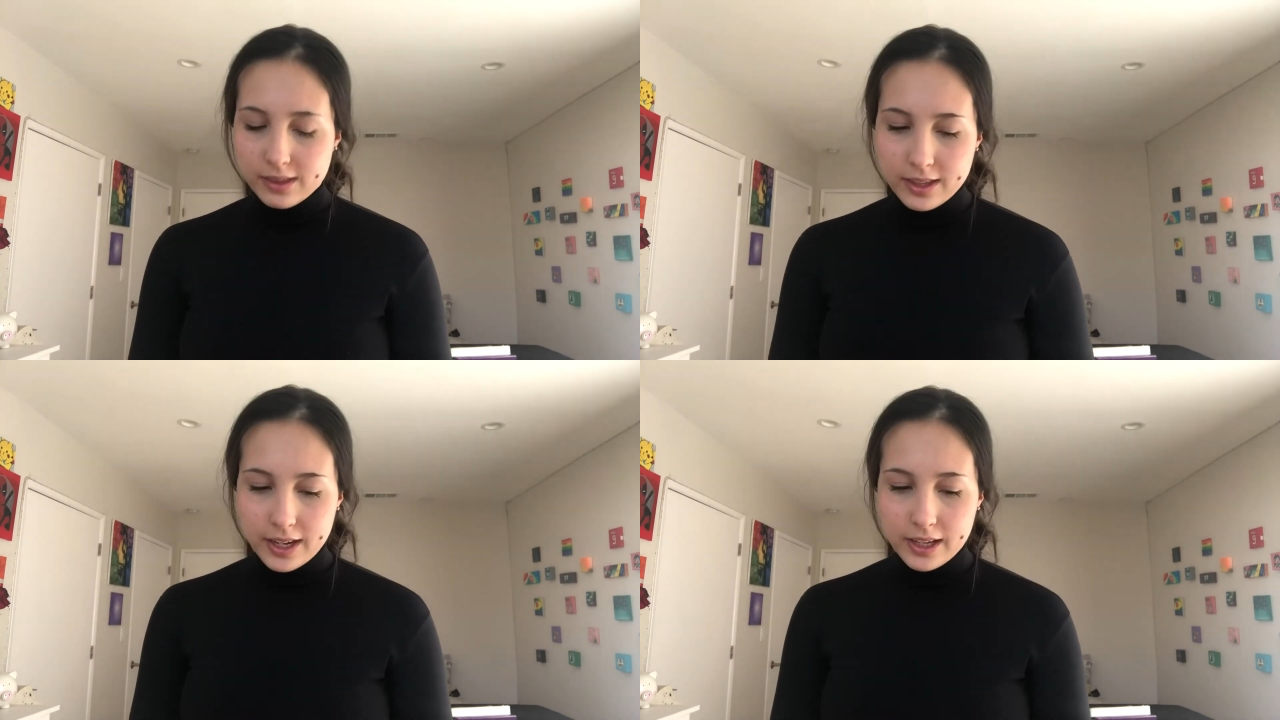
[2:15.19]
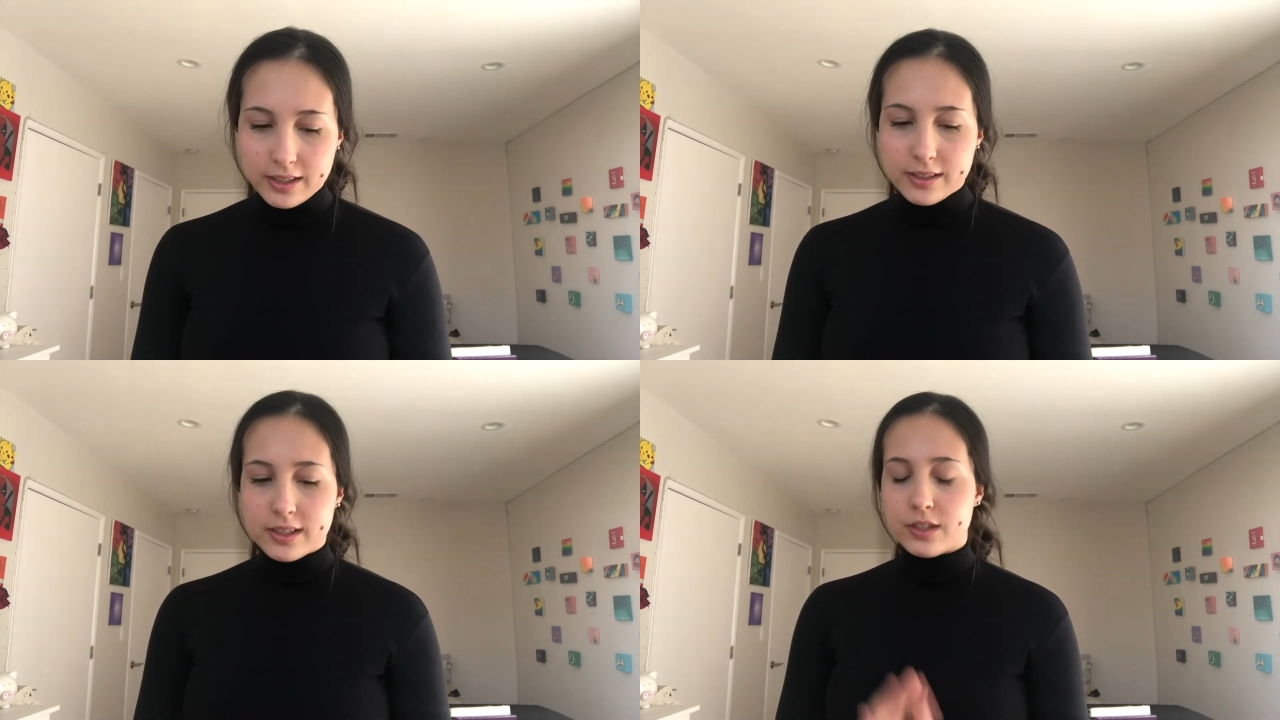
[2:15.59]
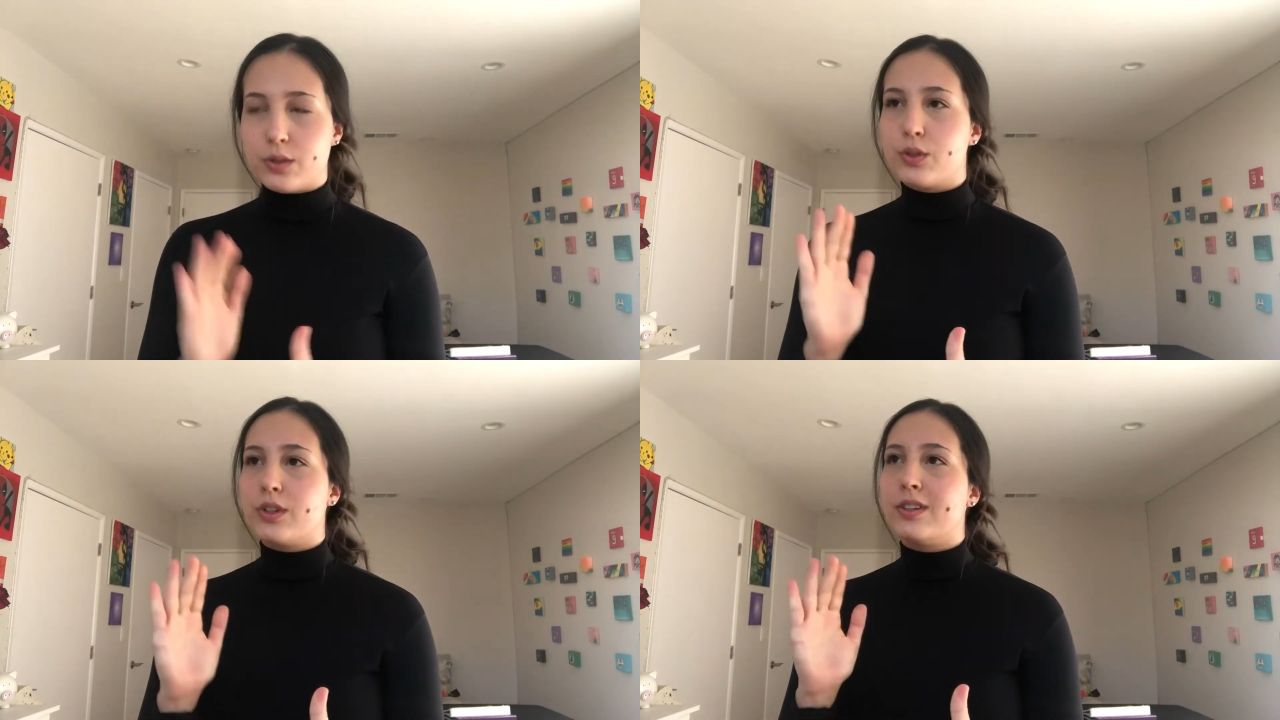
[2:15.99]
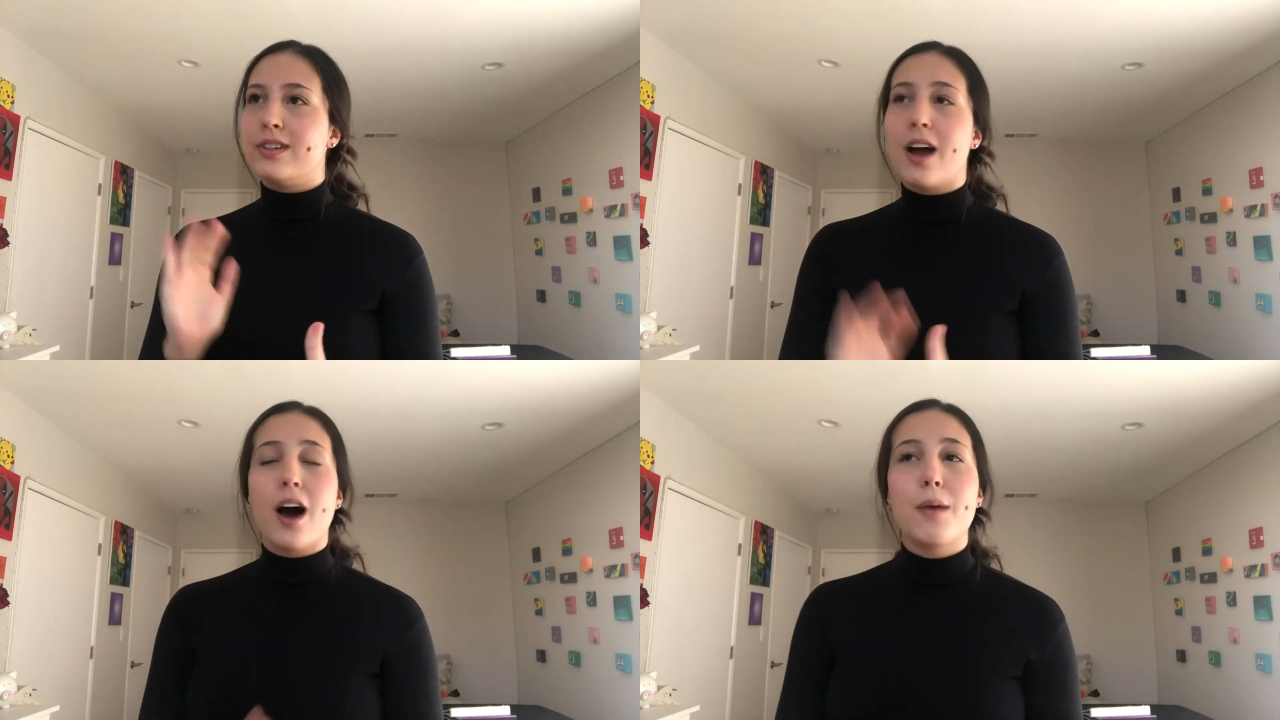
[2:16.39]
things is you should
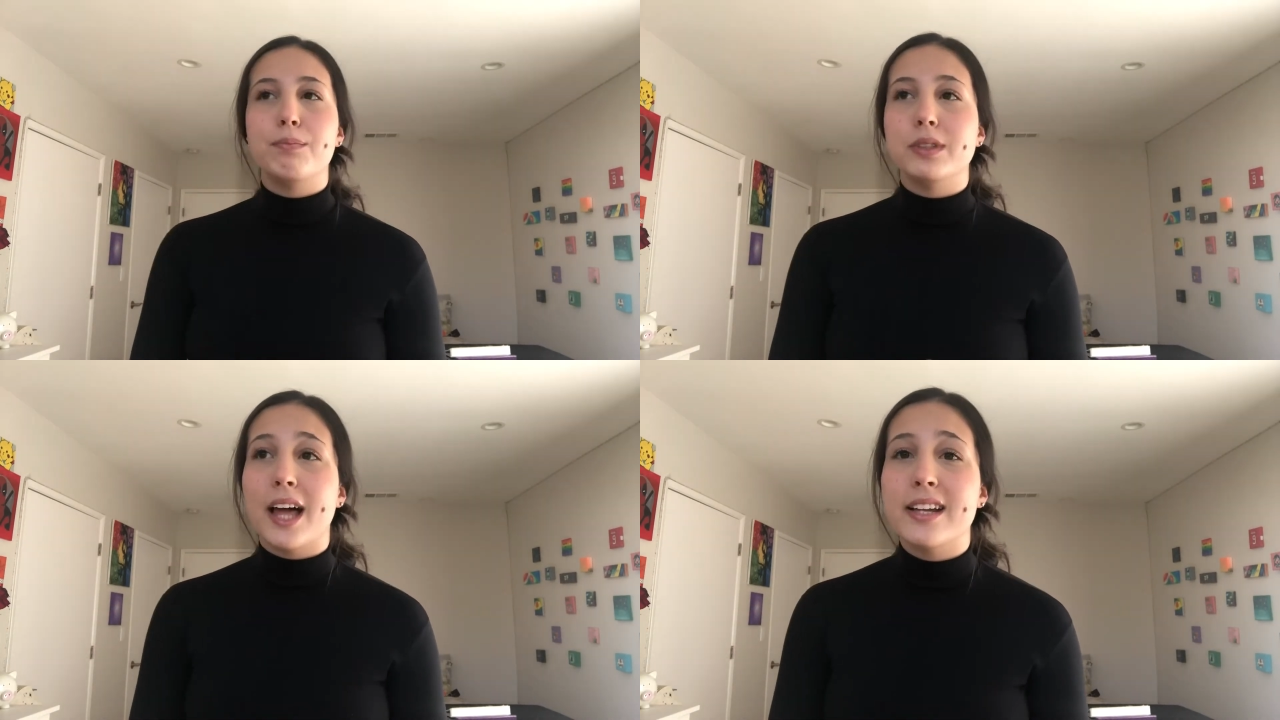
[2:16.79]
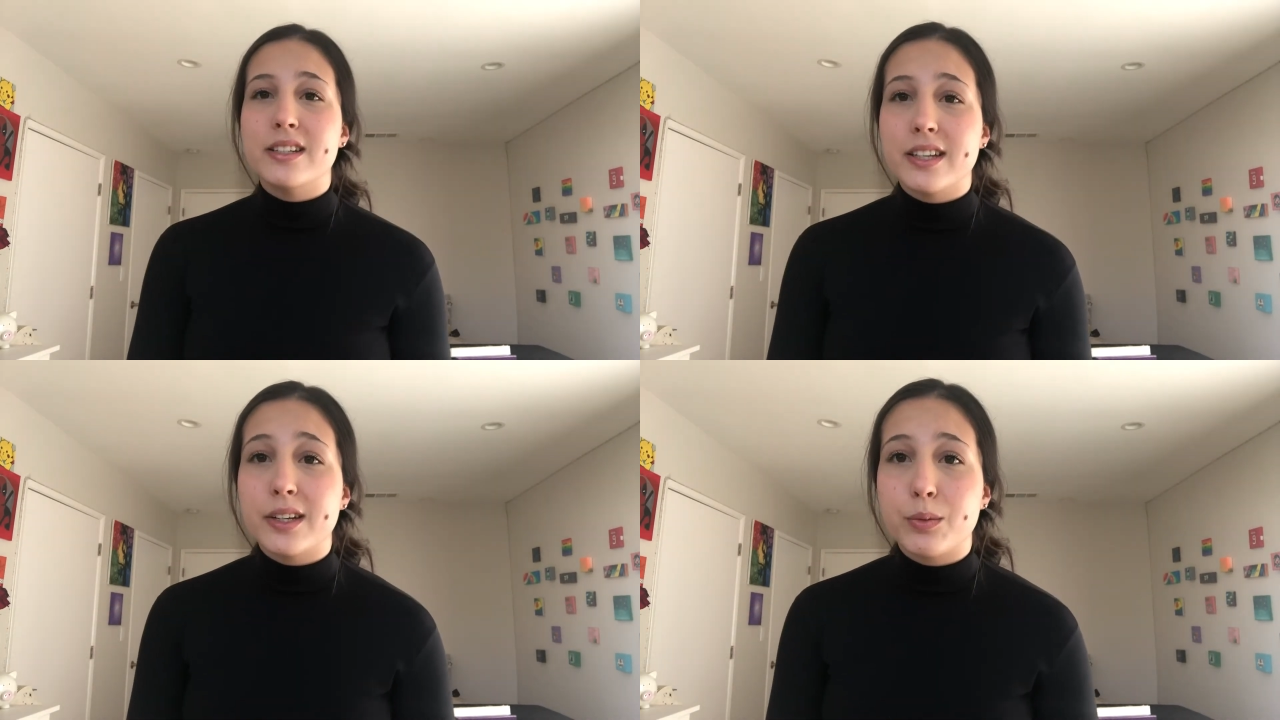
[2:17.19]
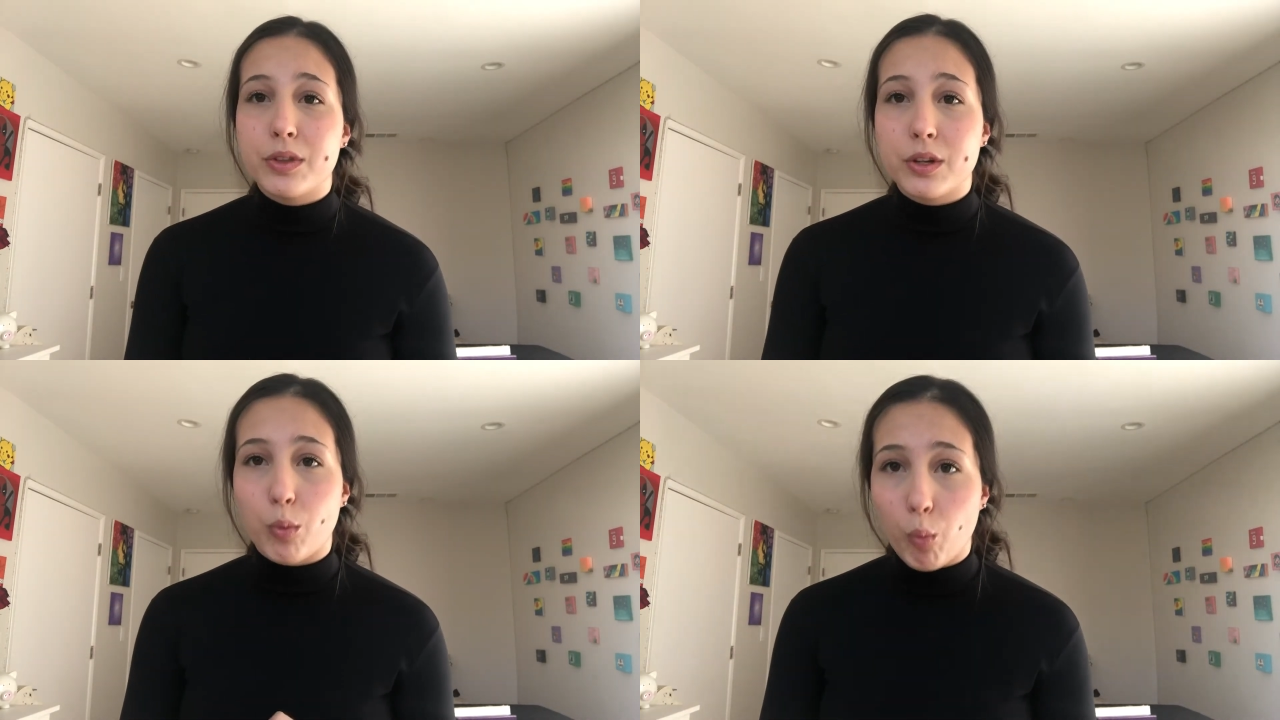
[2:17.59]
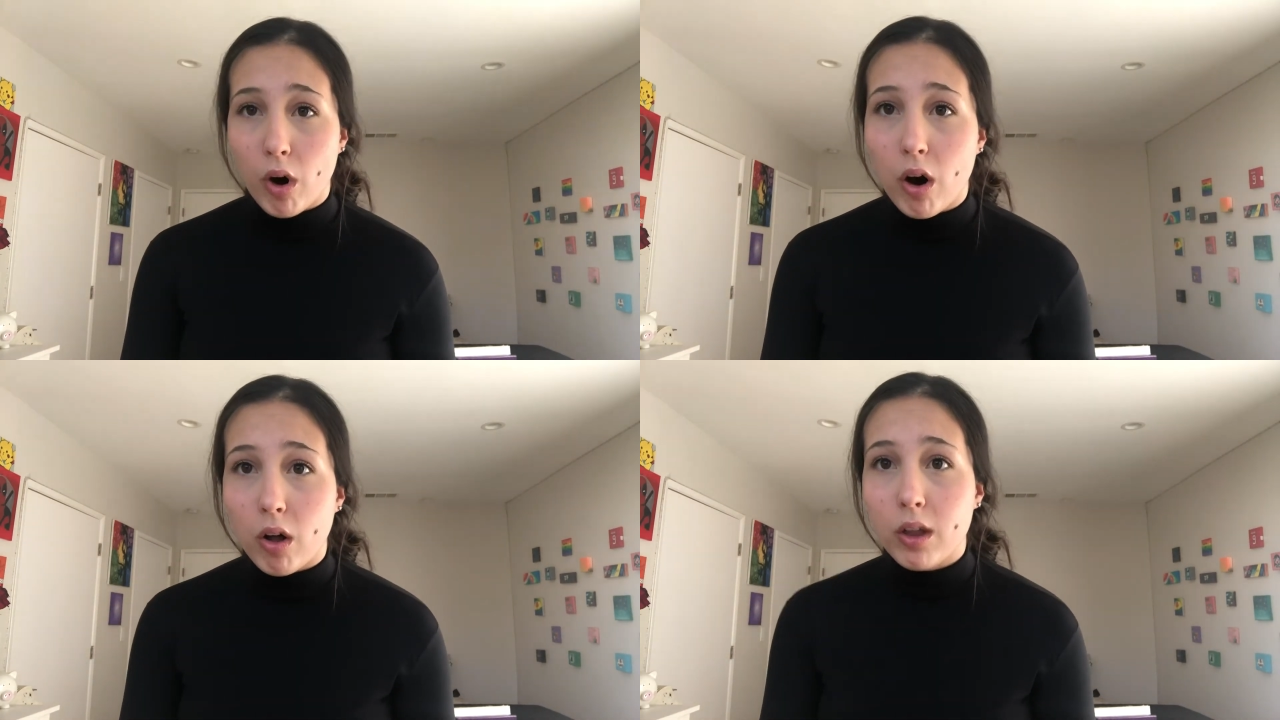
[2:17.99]
not blend in with your
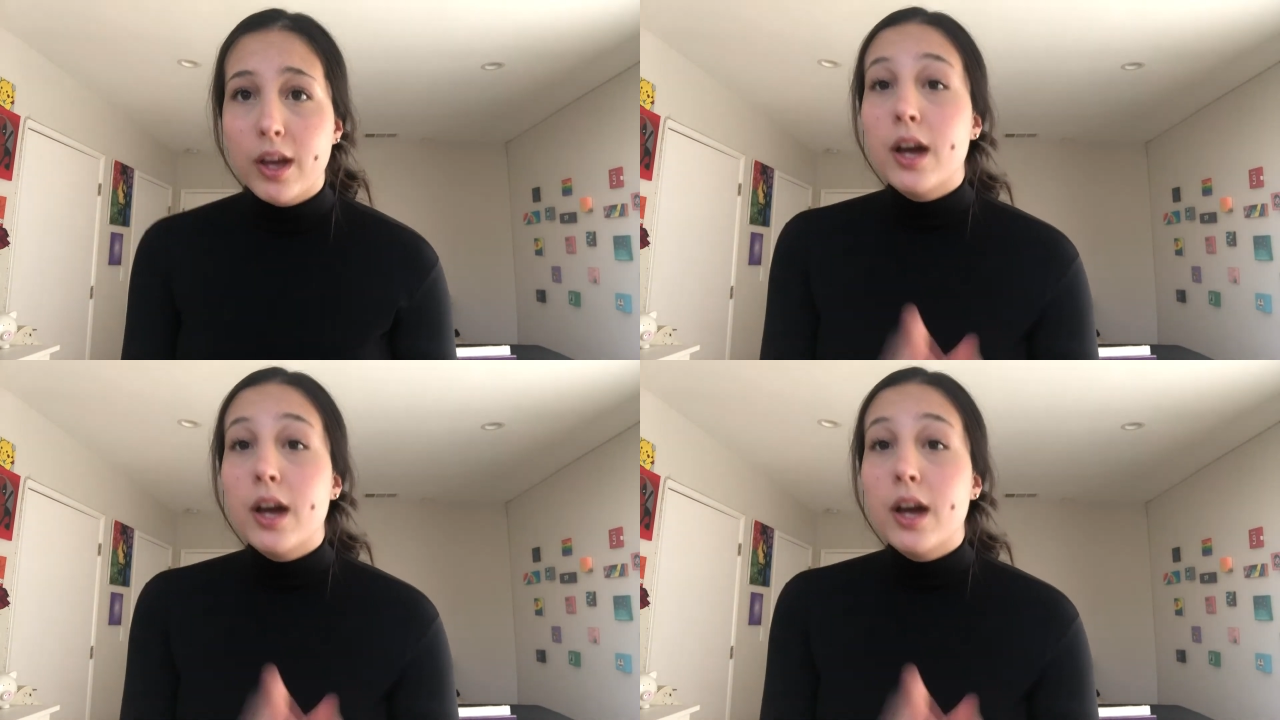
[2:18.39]
wall.